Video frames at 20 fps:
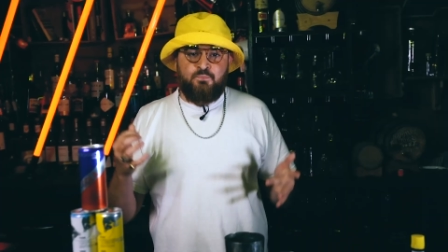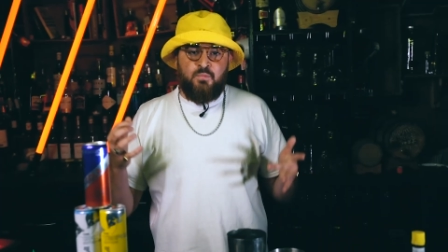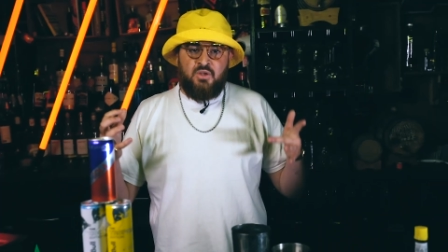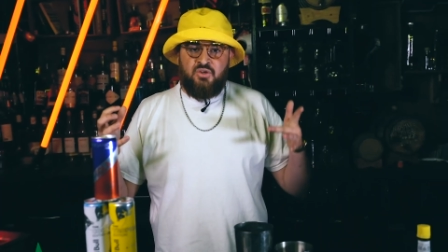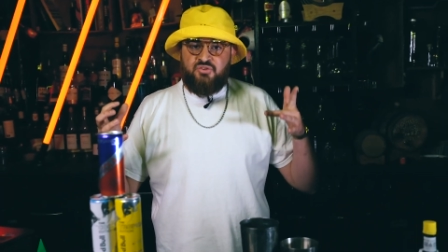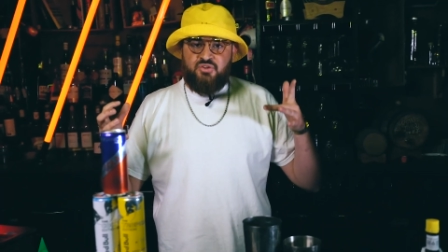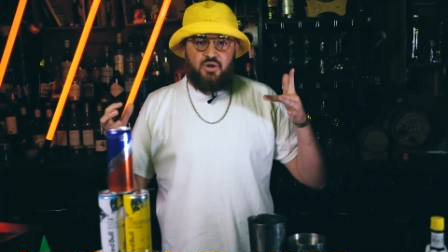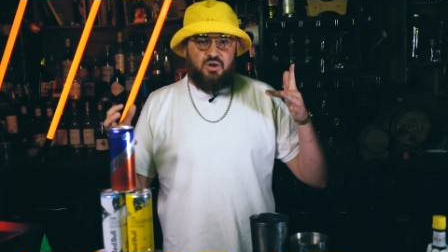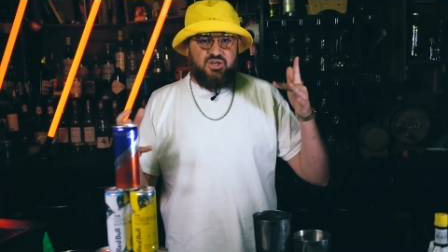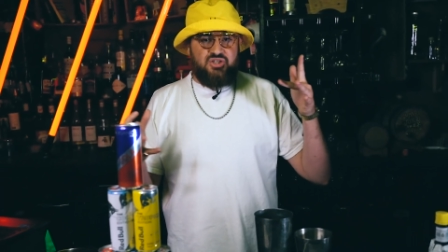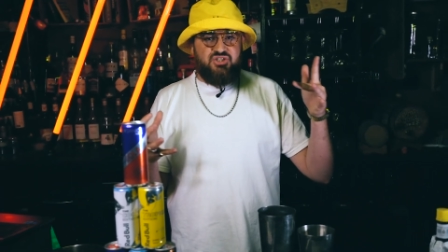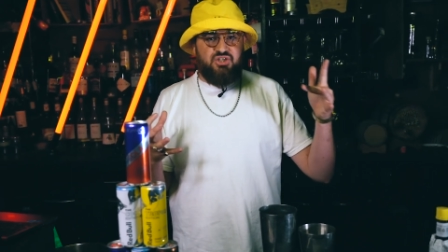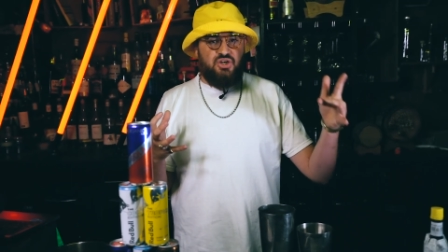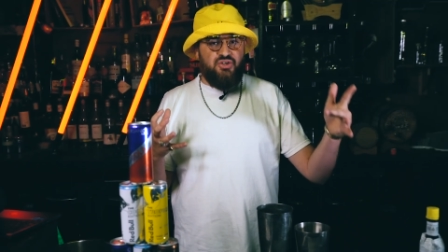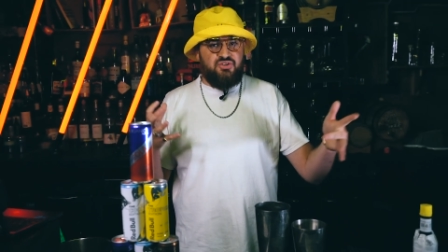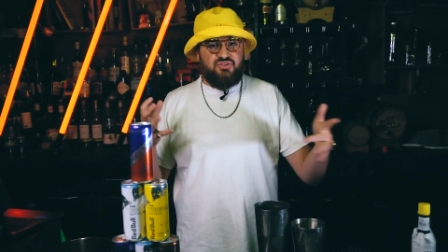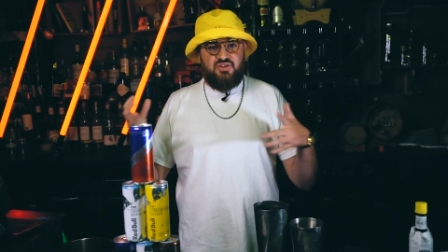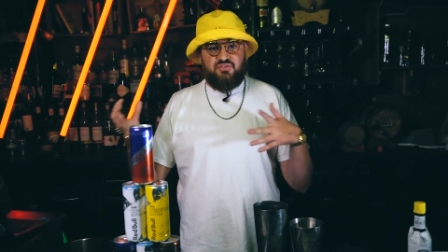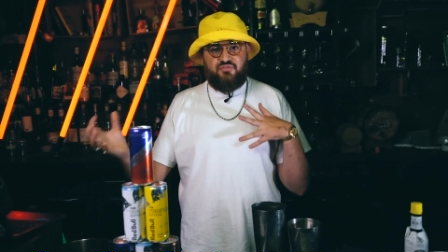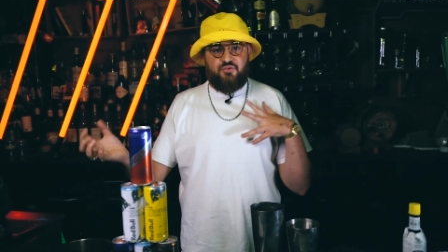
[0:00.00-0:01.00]
So I showed
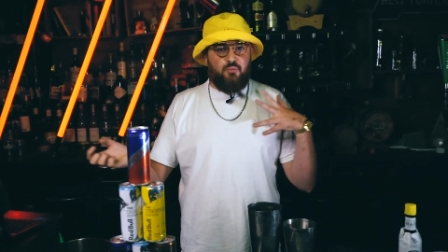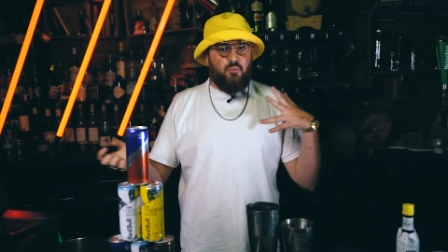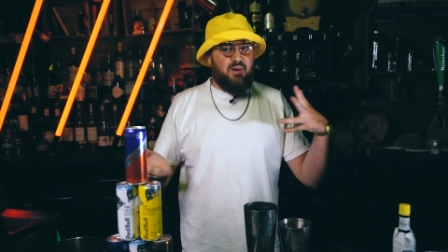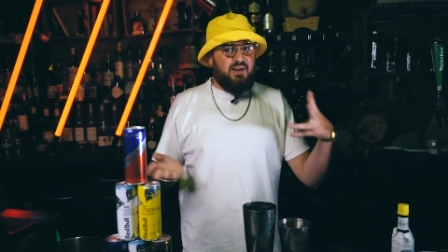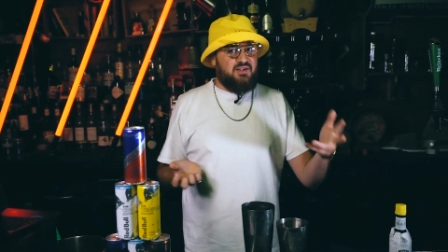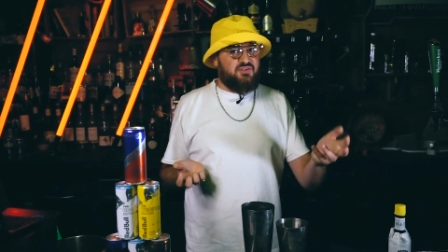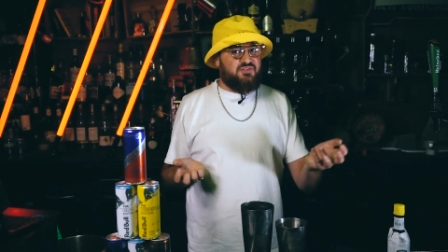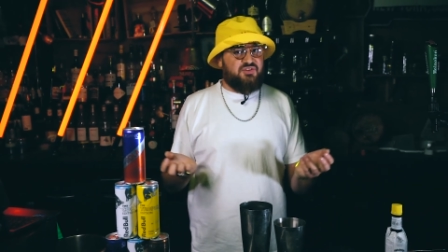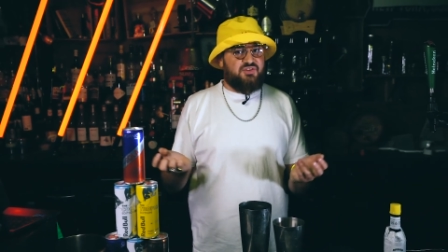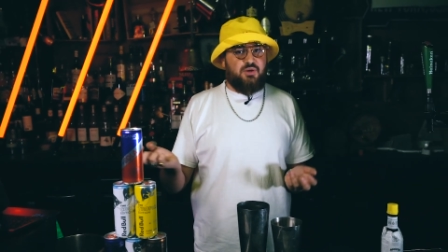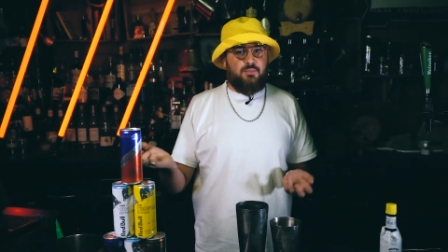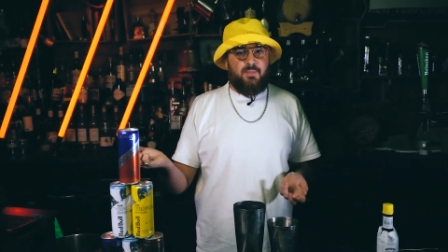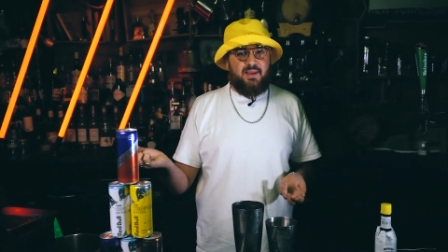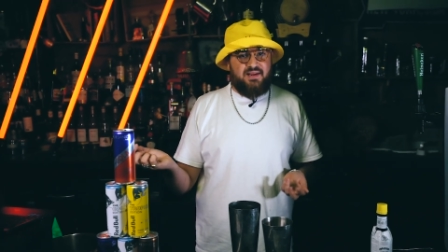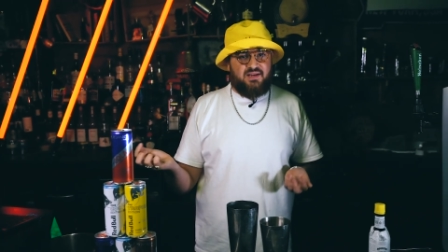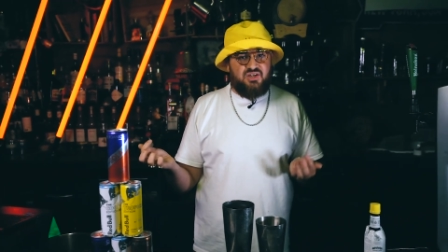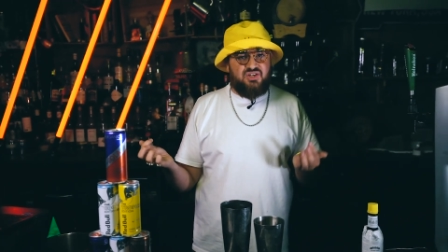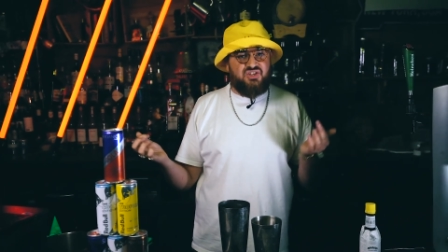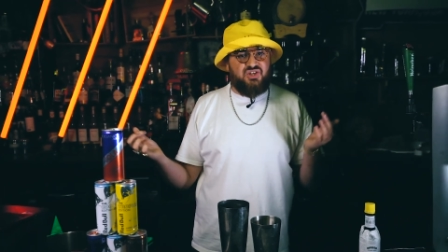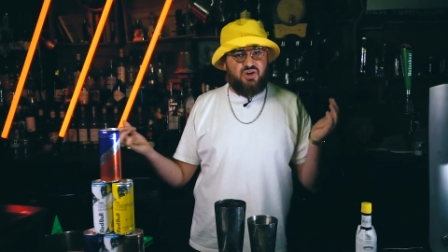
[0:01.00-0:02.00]
you different ways you can
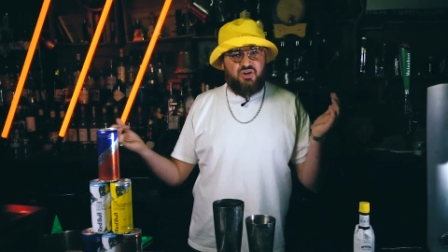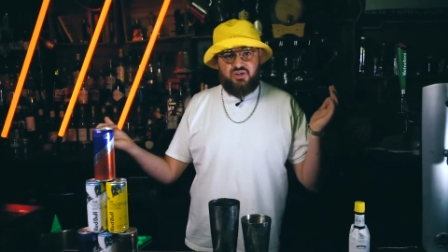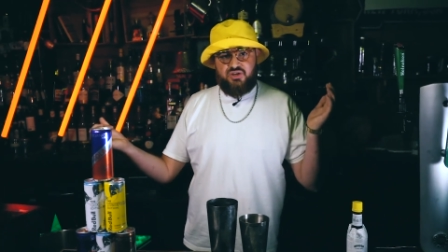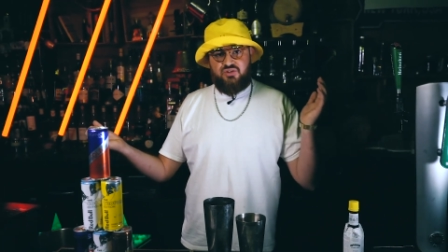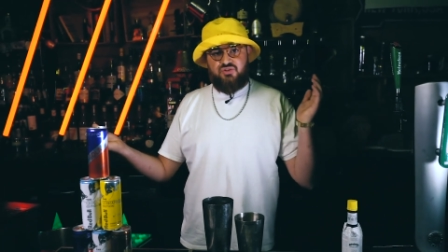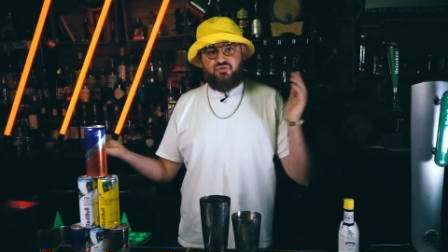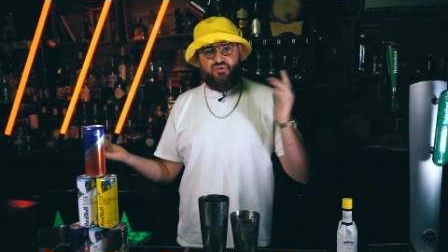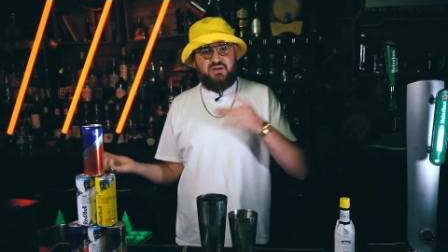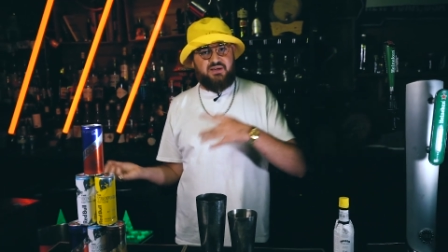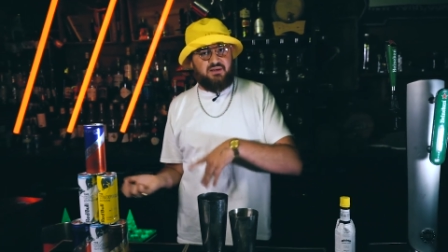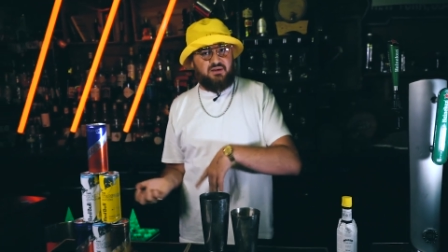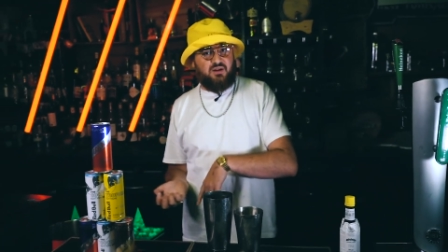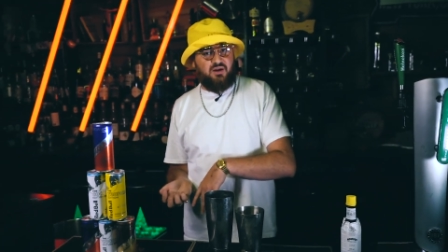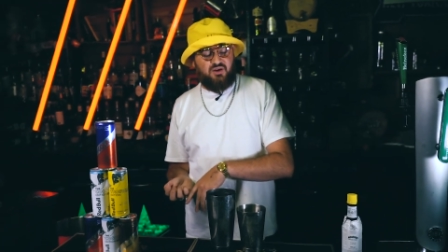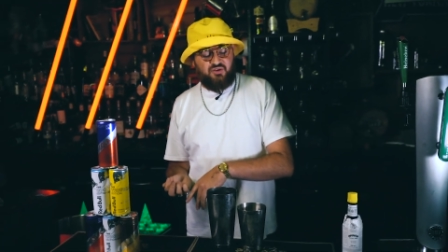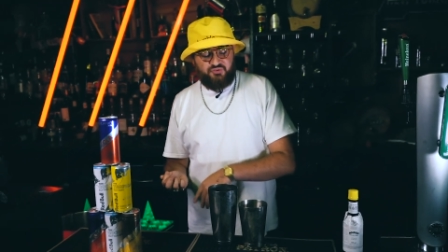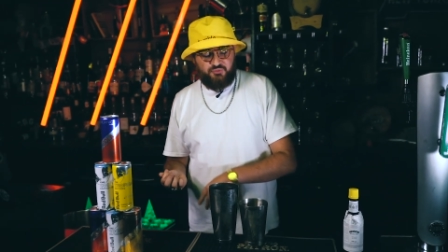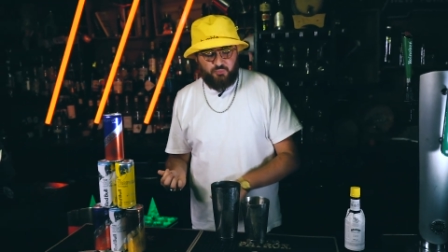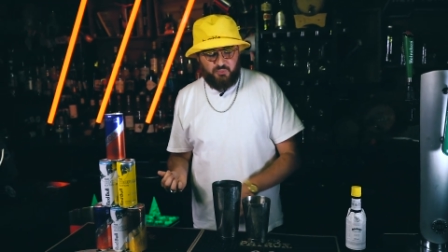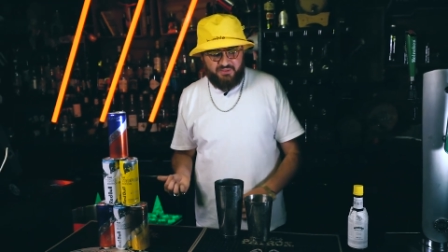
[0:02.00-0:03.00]
make a shaken drink
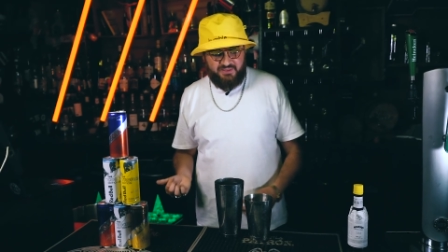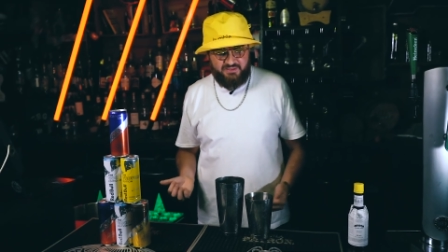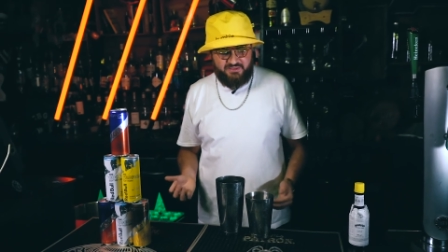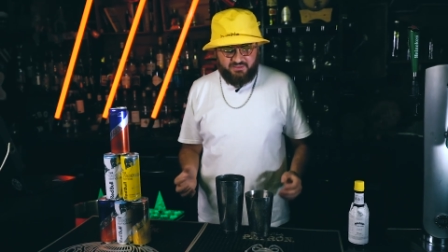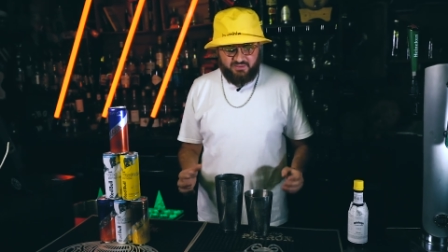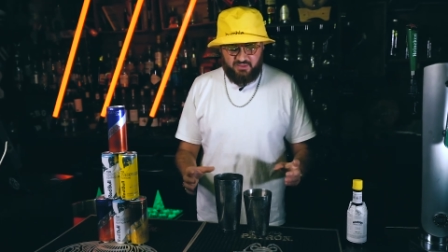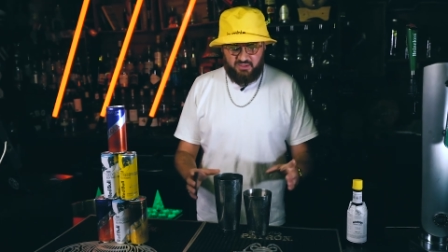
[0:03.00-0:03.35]
last week.